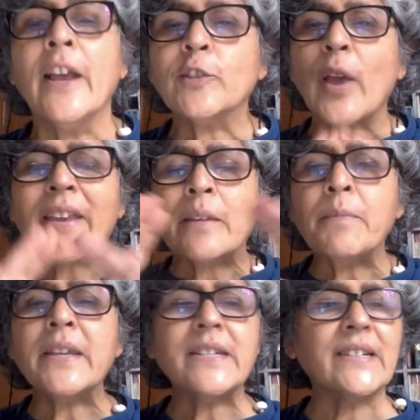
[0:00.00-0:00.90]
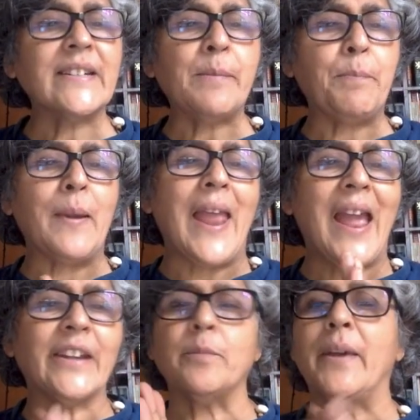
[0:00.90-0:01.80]
So I immediately
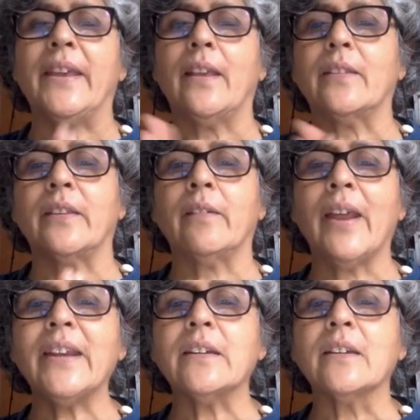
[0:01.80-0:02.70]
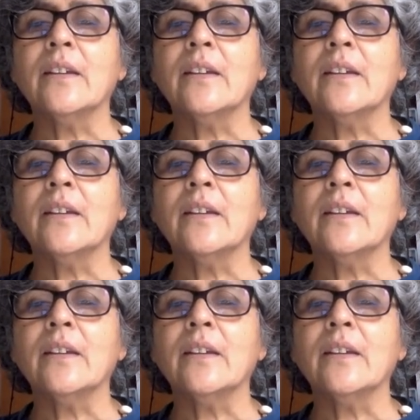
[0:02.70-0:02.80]
plan my essay, right?